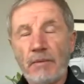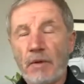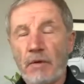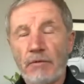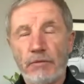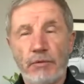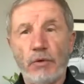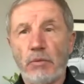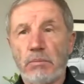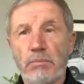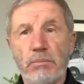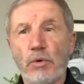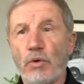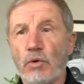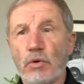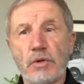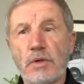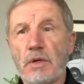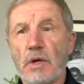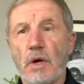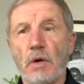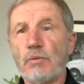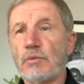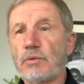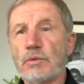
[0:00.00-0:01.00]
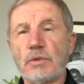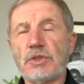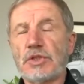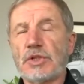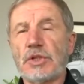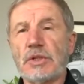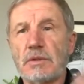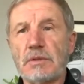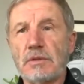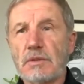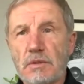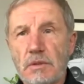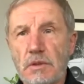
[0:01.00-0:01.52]
football
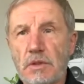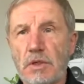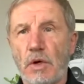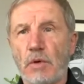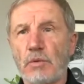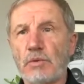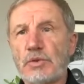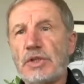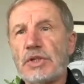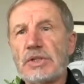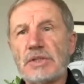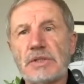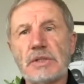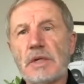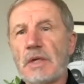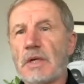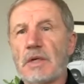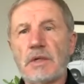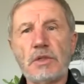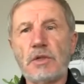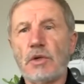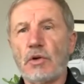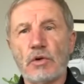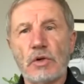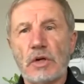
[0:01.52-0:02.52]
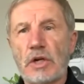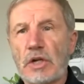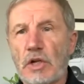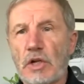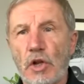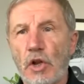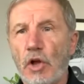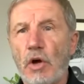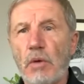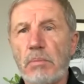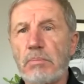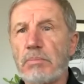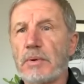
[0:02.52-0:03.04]
coaches, Jurgen
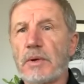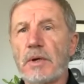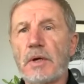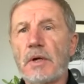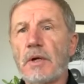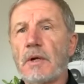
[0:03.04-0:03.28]
Klopp.